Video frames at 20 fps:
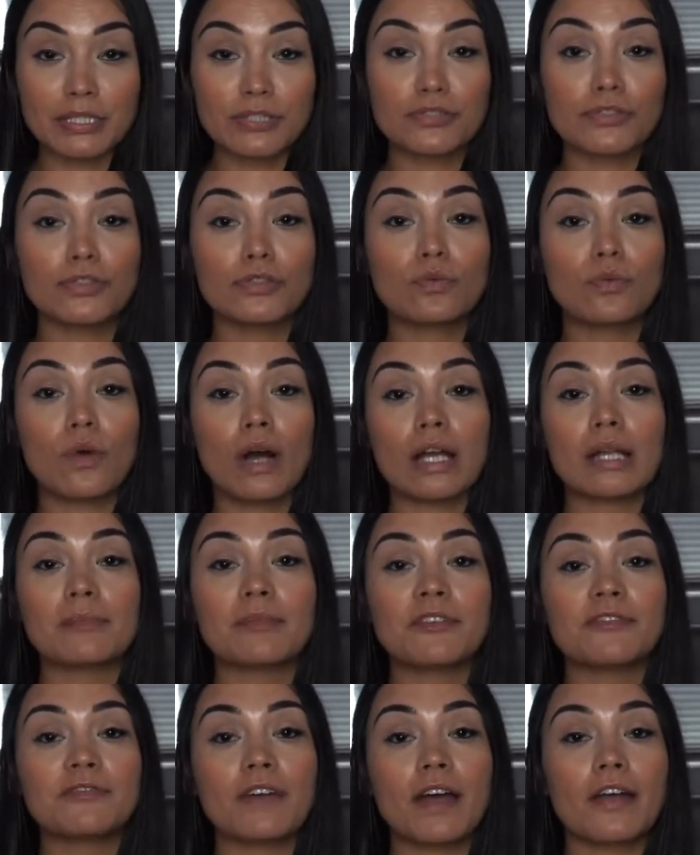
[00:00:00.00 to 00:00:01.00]
So you want to
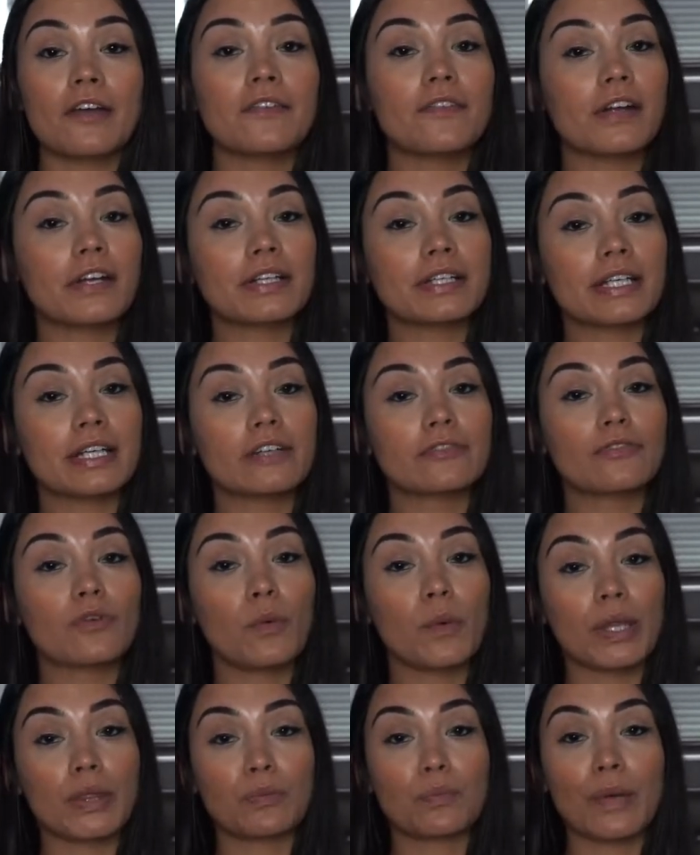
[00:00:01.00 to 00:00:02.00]
be very careful
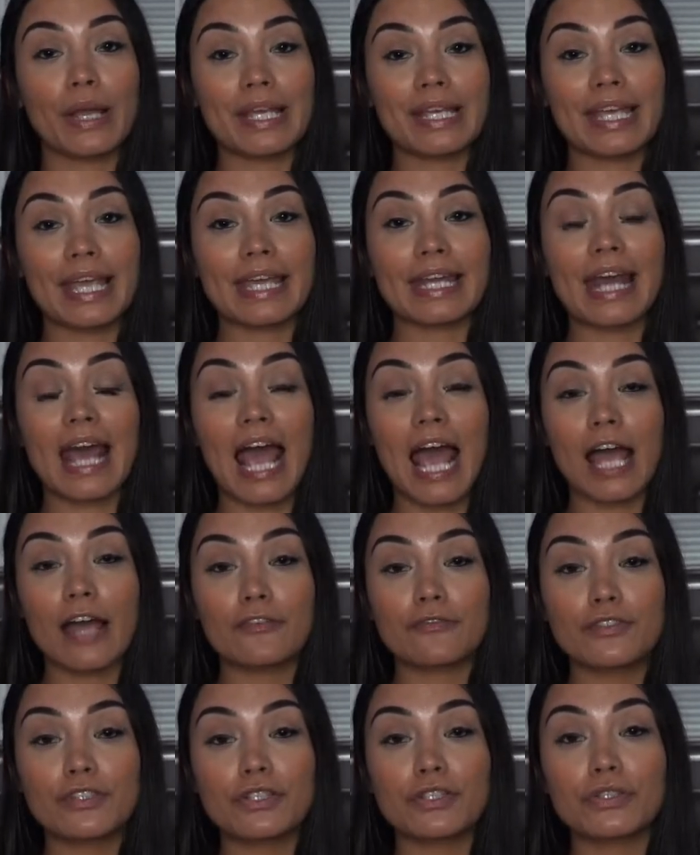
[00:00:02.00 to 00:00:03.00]
with weight gain
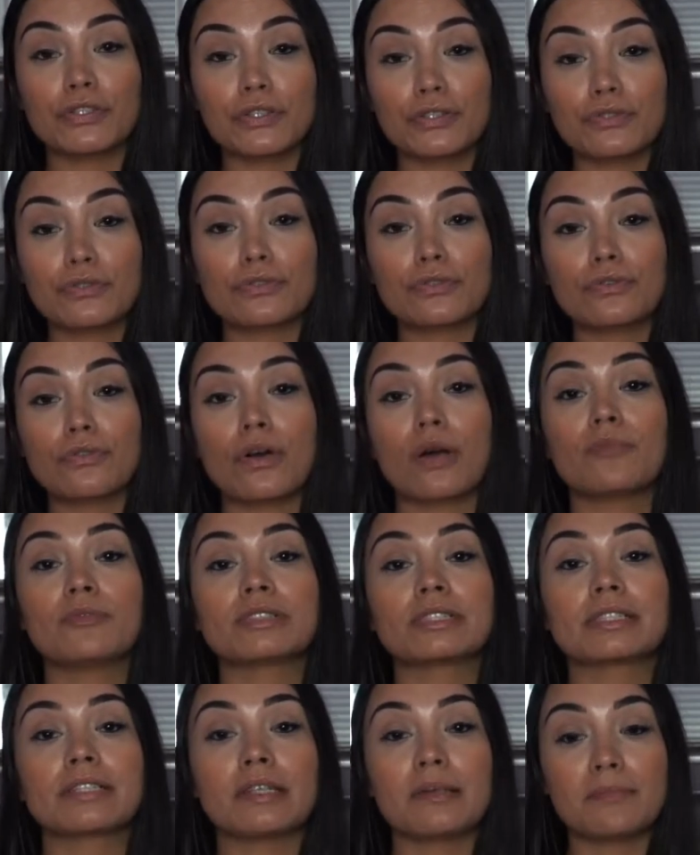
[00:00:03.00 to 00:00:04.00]
after you do a
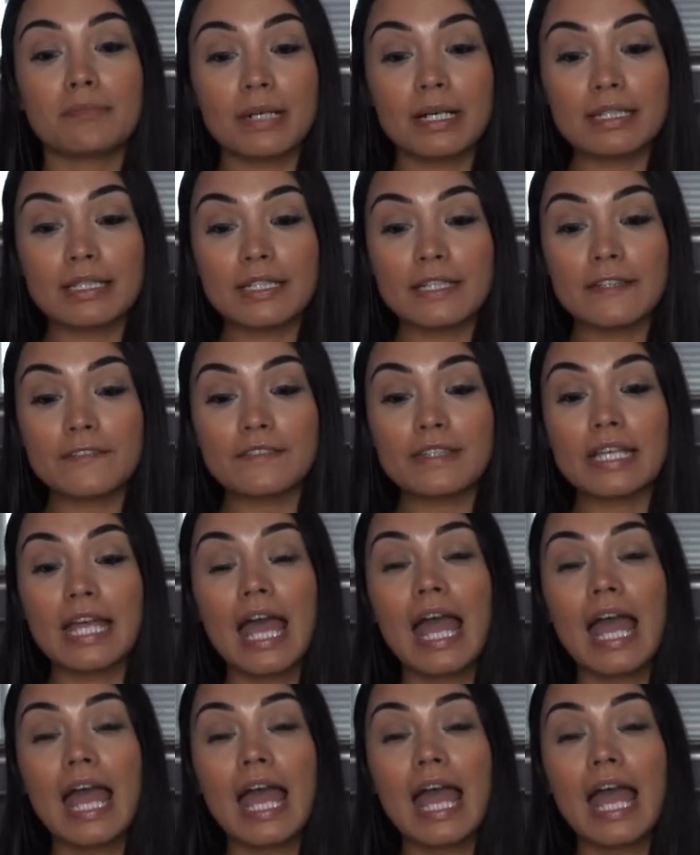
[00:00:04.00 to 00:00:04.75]
Brazilian butt lift.